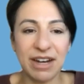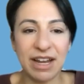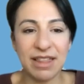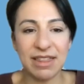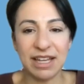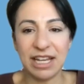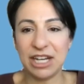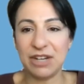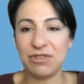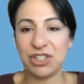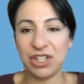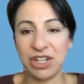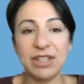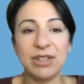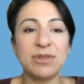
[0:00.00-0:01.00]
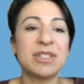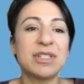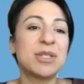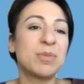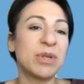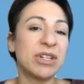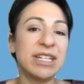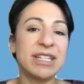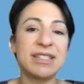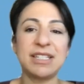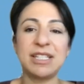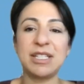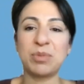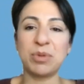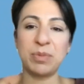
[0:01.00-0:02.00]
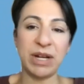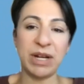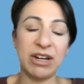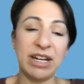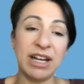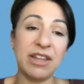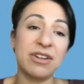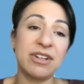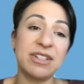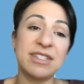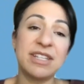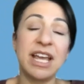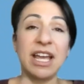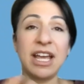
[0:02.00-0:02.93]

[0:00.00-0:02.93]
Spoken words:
I think kind of sharing those experiences, preparing others,